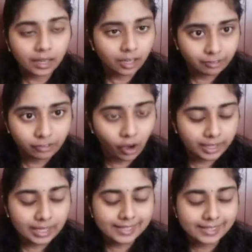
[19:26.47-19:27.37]
foreign
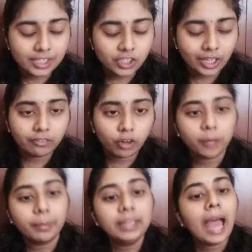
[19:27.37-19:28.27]
exchange
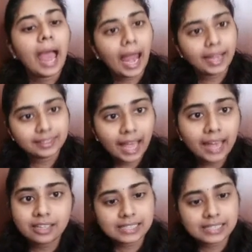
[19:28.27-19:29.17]
environment, and that
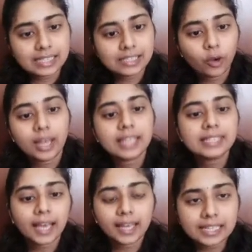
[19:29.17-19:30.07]
risk is known as
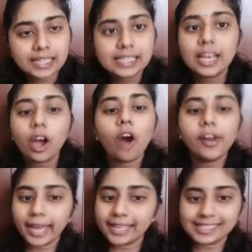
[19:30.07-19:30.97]
currency or
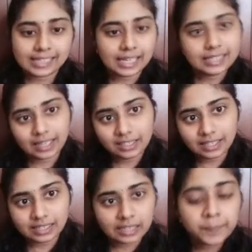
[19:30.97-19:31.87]
exchange rate
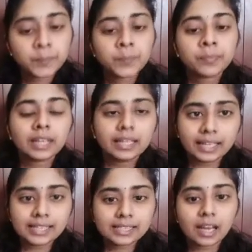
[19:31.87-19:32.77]
risk.
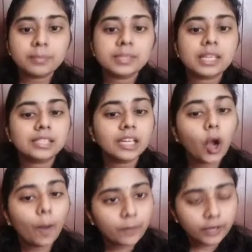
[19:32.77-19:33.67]
Next comes is a
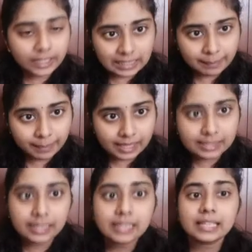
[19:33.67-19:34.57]
commodity price
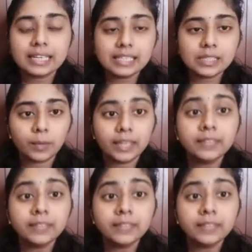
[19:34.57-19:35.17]
risk. It is when